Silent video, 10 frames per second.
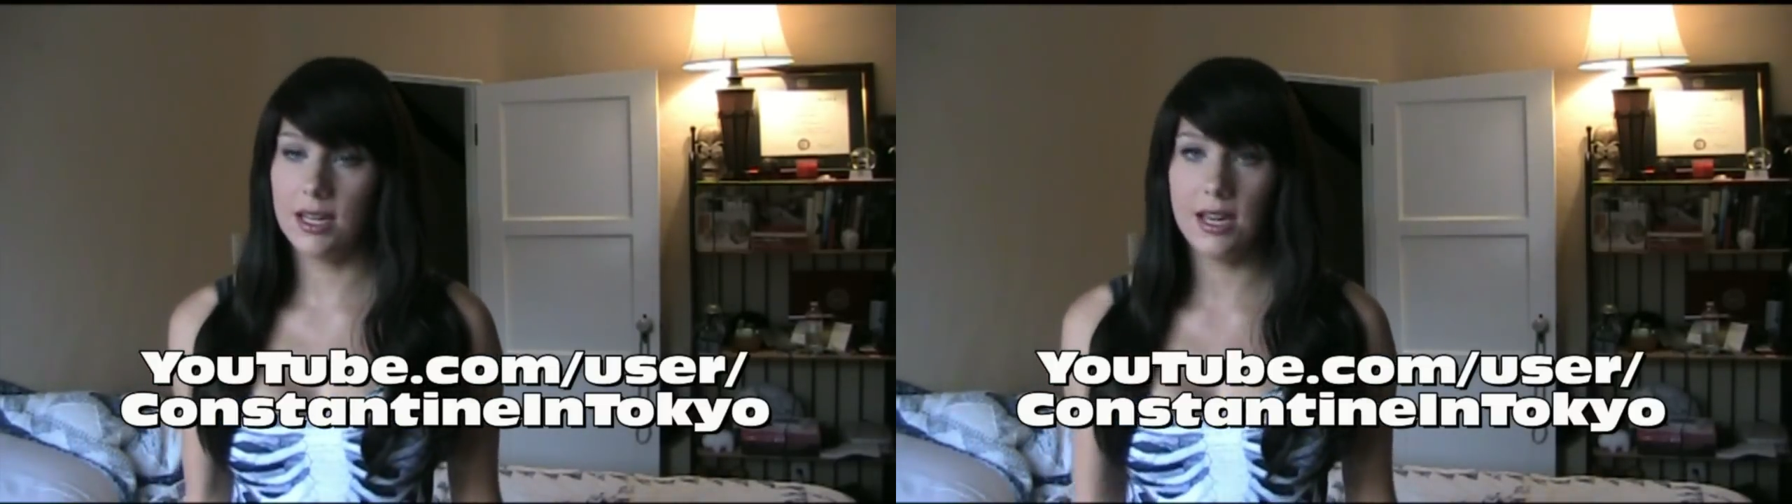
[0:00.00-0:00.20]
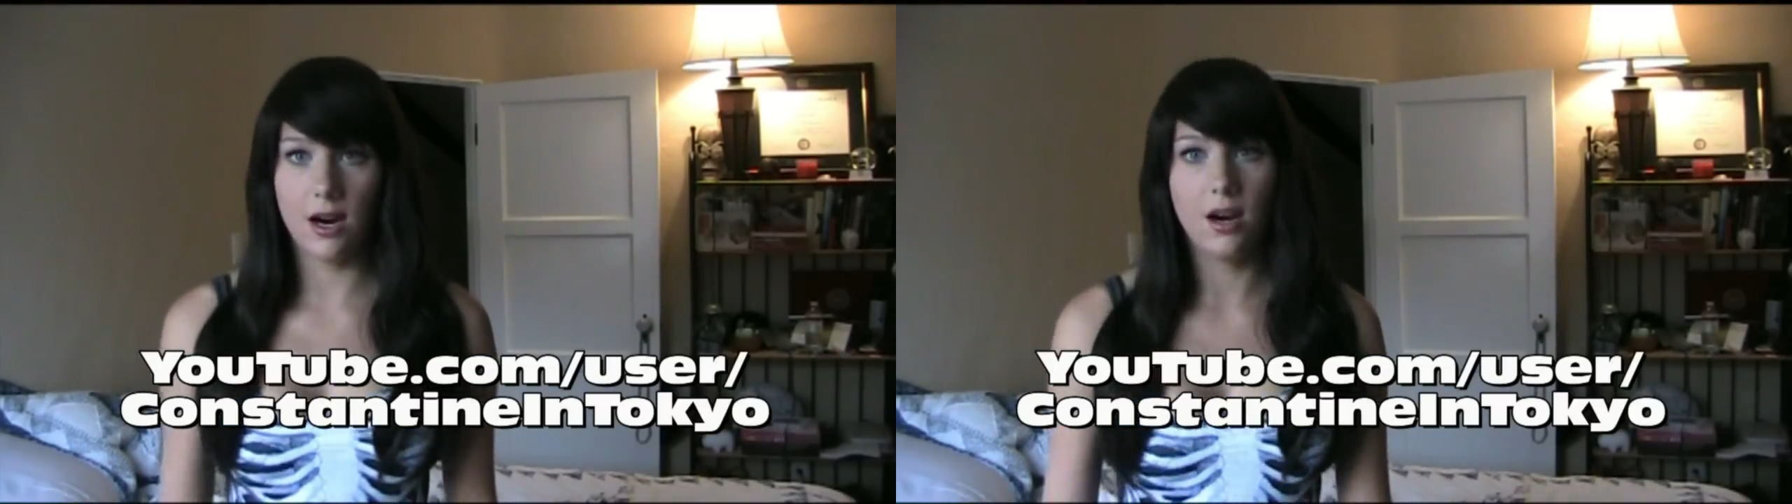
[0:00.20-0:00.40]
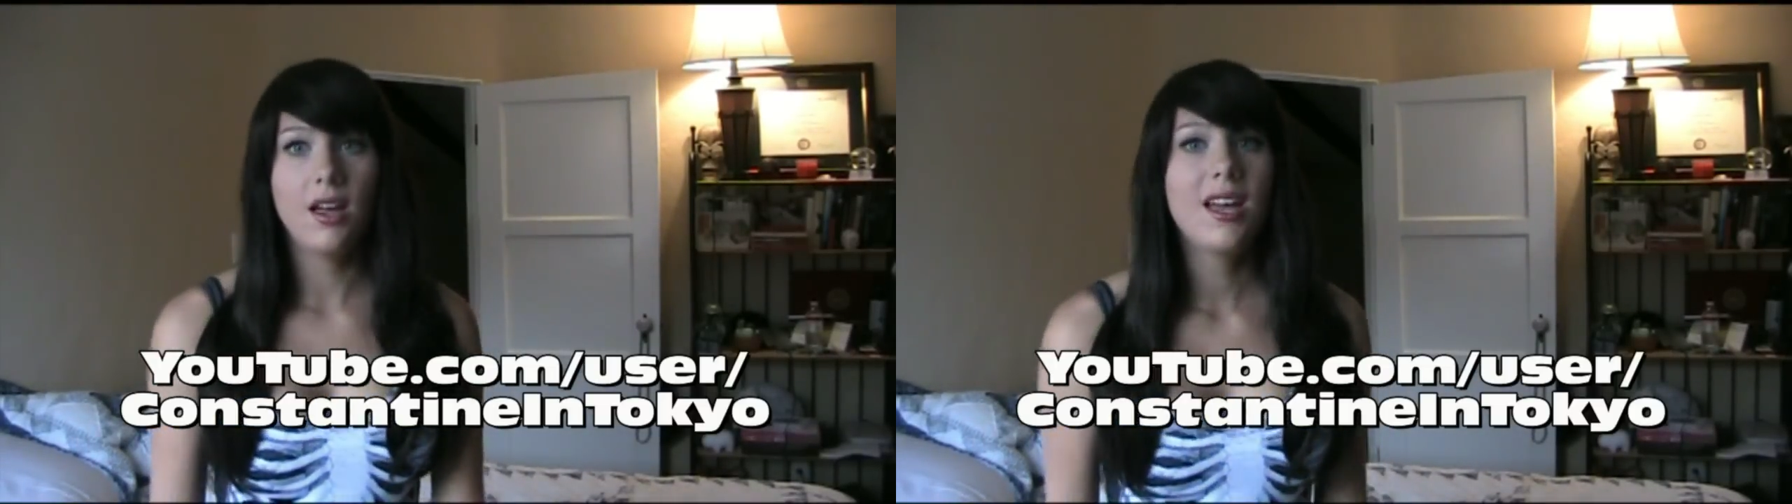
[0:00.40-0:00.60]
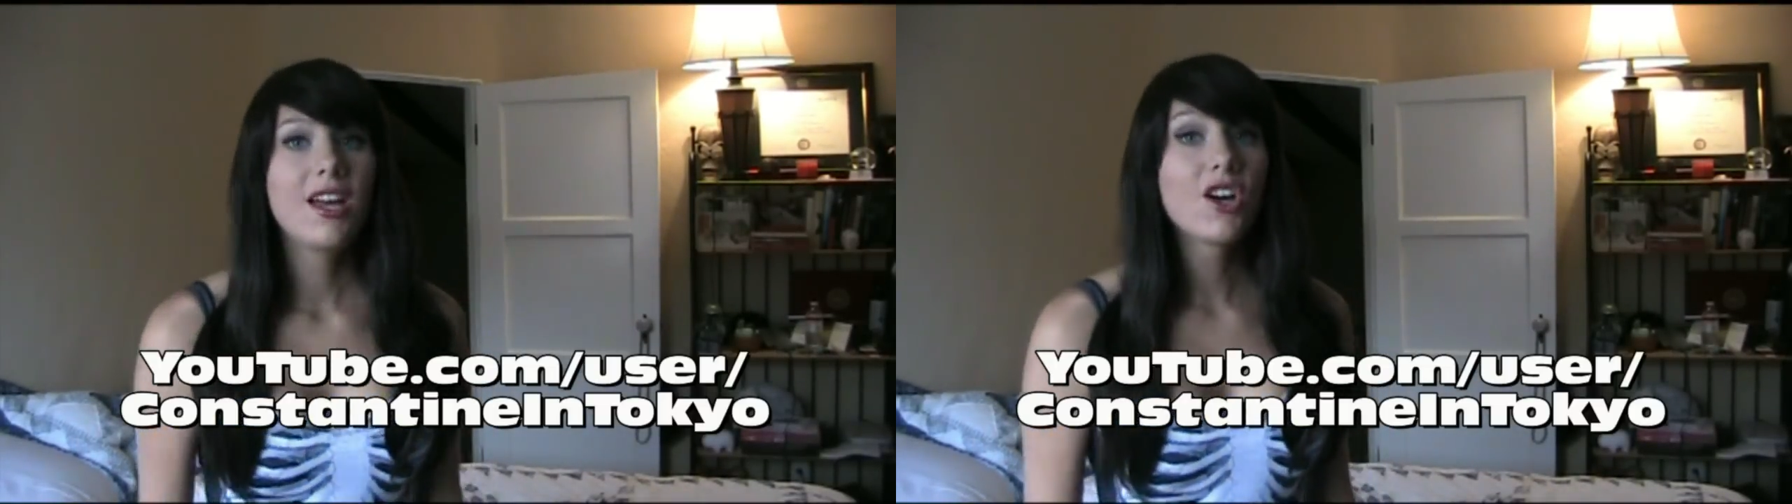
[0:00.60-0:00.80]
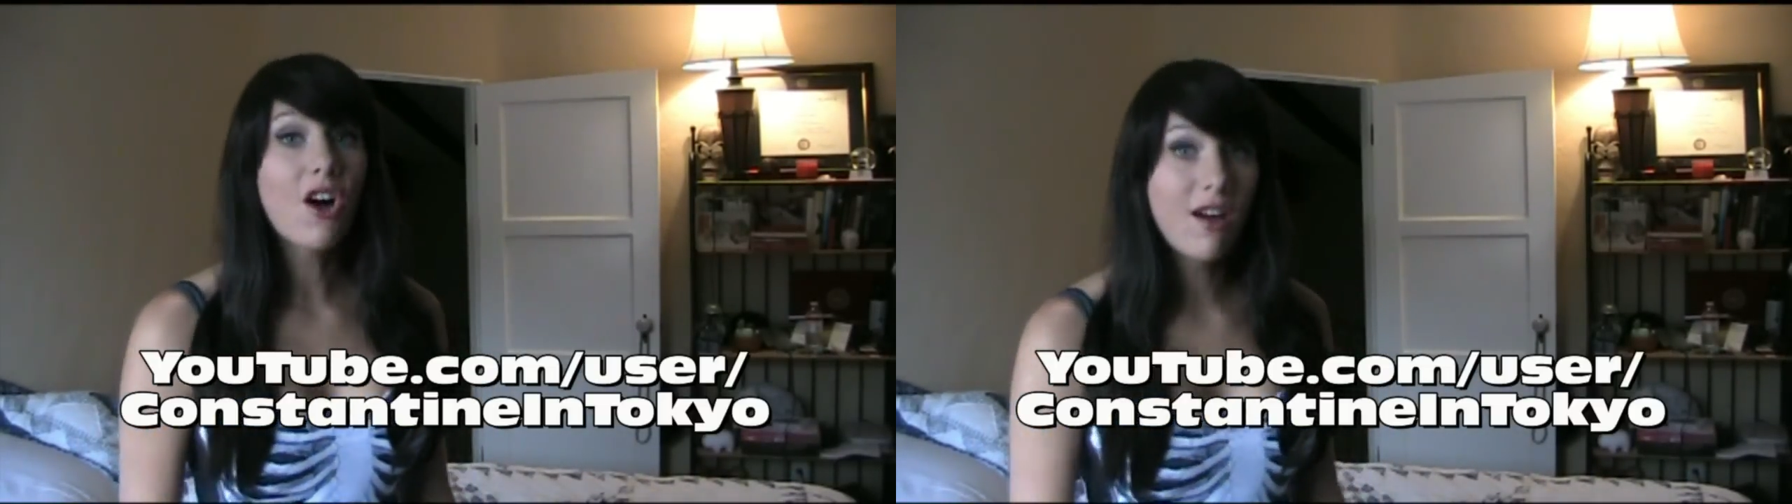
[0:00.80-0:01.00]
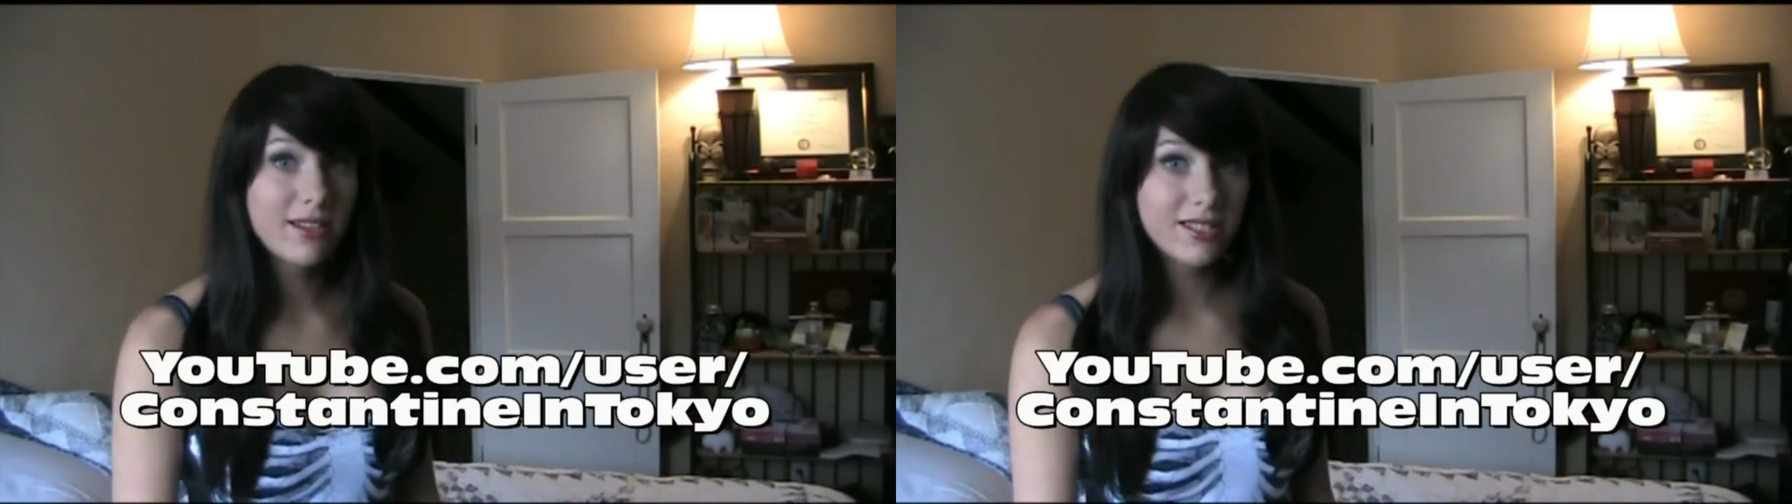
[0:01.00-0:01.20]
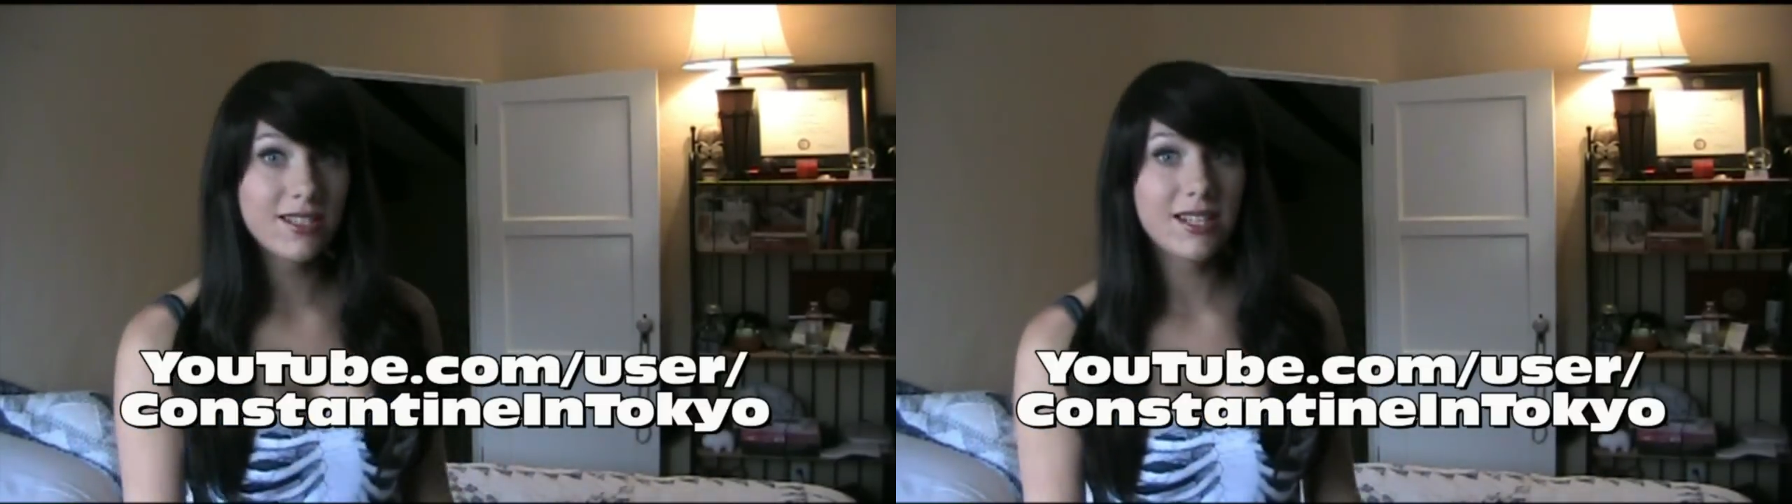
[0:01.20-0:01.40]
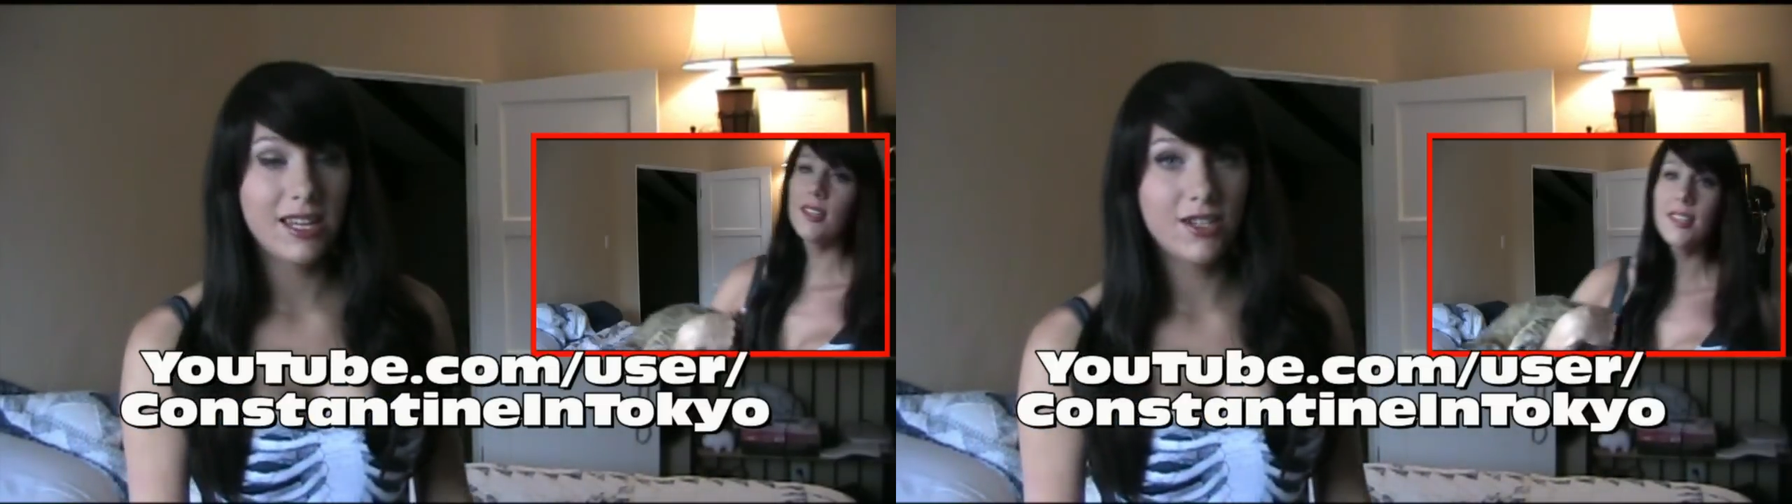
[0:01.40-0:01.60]
year,
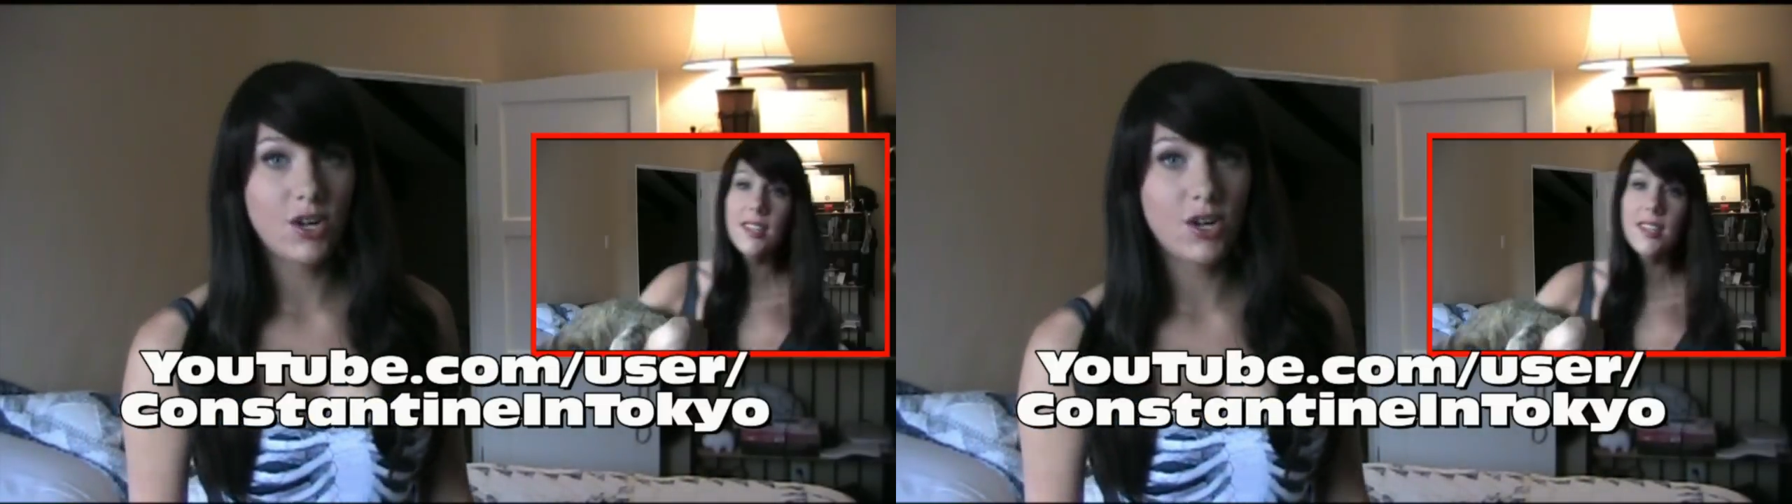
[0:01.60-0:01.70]
Constantine